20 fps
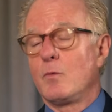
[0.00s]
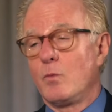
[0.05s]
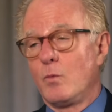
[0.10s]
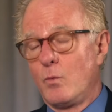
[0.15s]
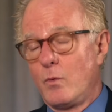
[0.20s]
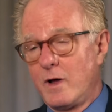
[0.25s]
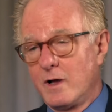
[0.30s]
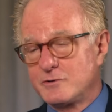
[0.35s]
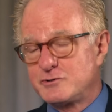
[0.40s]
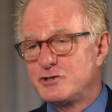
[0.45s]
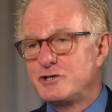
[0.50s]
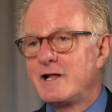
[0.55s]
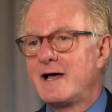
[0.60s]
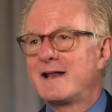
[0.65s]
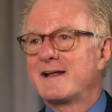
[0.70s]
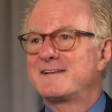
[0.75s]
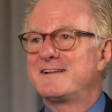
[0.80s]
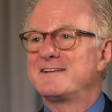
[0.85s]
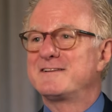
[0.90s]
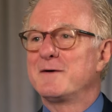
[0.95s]
Well,
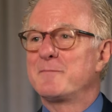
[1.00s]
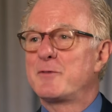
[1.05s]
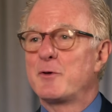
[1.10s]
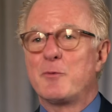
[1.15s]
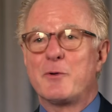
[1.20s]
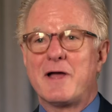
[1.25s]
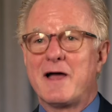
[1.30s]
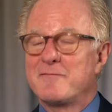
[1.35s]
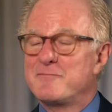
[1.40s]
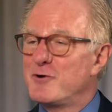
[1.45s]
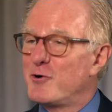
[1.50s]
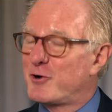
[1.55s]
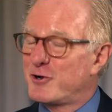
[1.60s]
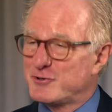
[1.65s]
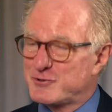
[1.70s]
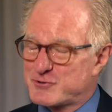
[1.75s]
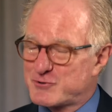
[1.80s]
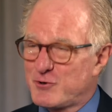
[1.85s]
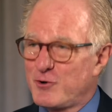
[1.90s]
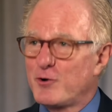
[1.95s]
genetics is something we have no
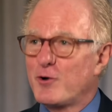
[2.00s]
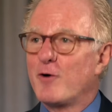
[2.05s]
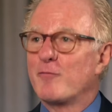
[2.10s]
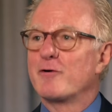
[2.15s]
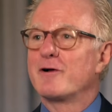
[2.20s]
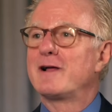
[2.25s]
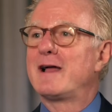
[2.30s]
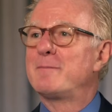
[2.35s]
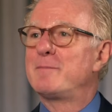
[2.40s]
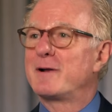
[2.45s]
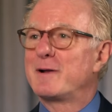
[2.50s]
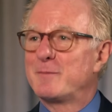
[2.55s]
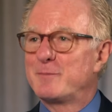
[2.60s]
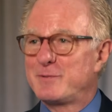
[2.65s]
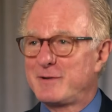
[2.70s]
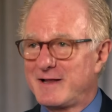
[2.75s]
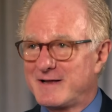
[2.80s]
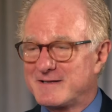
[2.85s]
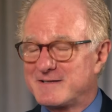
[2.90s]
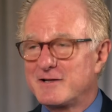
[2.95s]
control over, but it
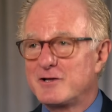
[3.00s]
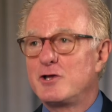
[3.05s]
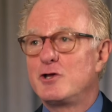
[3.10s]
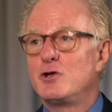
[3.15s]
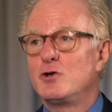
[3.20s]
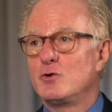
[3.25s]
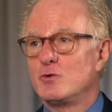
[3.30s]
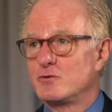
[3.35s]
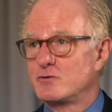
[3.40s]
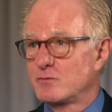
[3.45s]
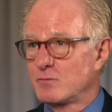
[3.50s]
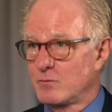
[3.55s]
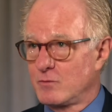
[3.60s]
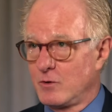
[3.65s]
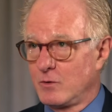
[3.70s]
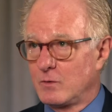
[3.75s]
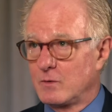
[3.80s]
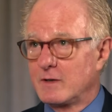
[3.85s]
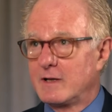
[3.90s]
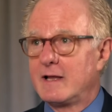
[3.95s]
plays a huge
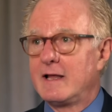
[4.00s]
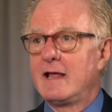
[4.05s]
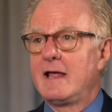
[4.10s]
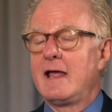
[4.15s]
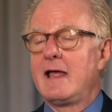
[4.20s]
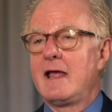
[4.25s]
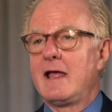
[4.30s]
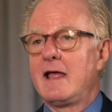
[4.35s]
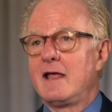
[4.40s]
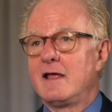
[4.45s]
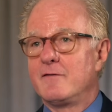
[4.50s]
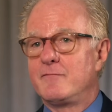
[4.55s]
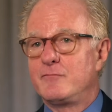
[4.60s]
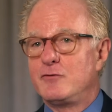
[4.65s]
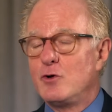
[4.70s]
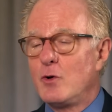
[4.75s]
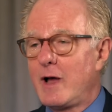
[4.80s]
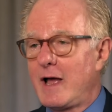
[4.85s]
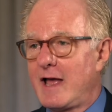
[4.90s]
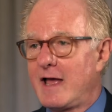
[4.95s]
role. If
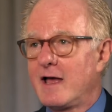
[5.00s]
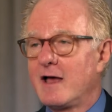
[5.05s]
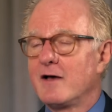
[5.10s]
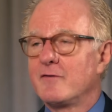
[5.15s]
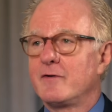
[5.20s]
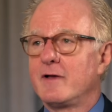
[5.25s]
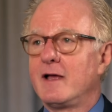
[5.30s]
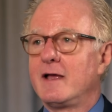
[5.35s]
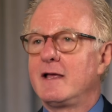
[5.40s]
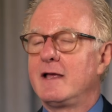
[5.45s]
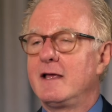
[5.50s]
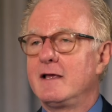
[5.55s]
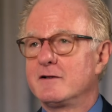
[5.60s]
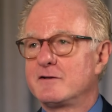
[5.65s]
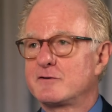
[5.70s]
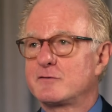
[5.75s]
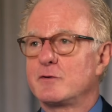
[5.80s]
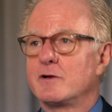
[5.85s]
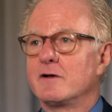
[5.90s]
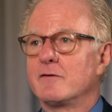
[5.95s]
you have a
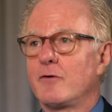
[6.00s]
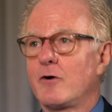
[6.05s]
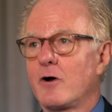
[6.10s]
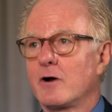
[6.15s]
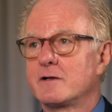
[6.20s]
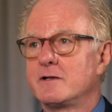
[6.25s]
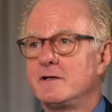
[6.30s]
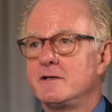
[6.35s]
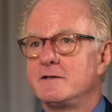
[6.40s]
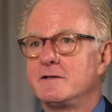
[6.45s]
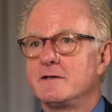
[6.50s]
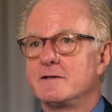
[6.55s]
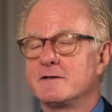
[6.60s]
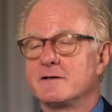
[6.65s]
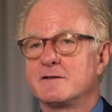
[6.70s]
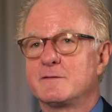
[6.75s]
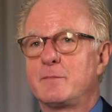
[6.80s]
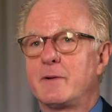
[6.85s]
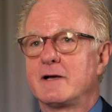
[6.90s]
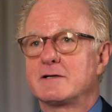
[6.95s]
history of heart disease,
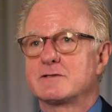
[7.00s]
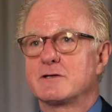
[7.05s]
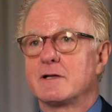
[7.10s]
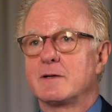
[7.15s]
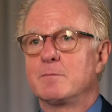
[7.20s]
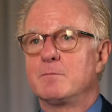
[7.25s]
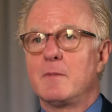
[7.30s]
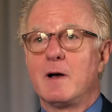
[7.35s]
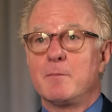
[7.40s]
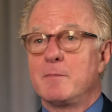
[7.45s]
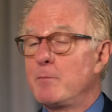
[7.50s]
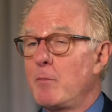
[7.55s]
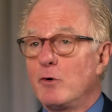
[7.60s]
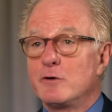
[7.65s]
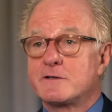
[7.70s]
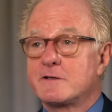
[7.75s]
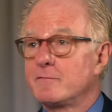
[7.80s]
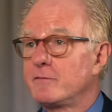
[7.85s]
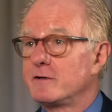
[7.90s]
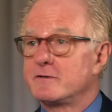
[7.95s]
especially
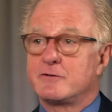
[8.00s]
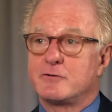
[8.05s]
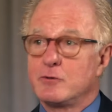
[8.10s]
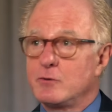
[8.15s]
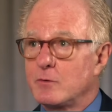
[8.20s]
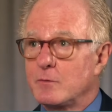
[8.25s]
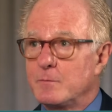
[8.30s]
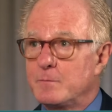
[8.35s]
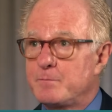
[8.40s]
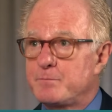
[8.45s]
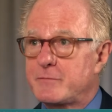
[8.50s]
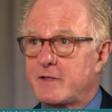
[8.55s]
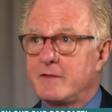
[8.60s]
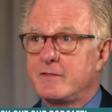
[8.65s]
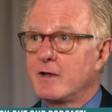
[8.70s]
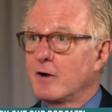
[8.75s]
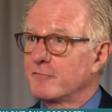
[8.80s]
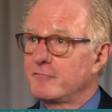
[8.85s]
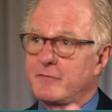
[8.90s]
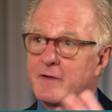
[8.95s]
most of us do
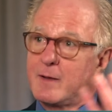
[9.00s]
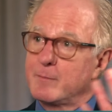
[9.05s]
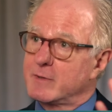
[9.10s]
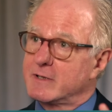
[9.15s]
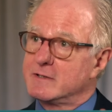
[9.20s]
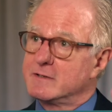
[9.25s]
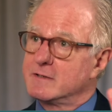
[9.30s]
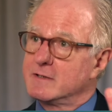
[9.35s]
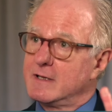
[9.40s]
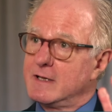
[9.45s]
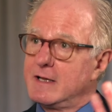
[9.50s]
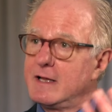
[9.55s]
in our families,